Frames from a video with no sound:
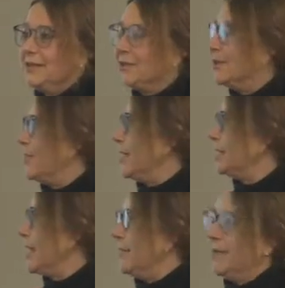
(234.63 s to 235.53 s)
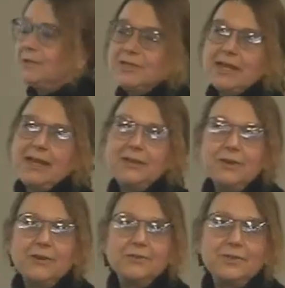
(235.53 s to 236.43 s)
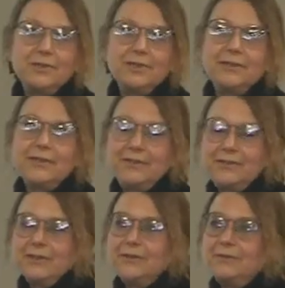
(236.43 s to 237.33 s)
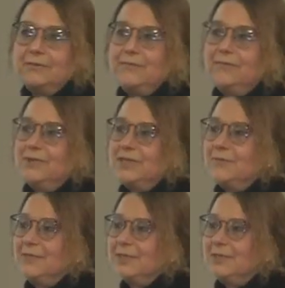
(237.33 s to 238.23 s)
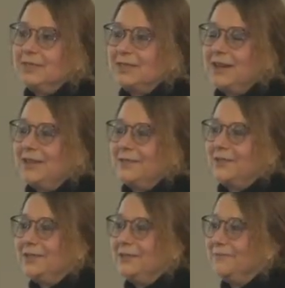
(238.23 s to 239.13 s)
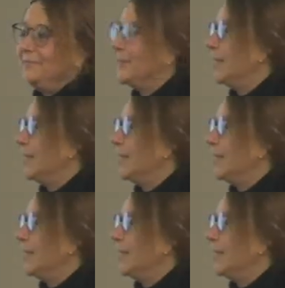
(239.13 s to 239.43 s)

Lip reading: So by the time he was diagnosed, there wasn't much of a shot for him.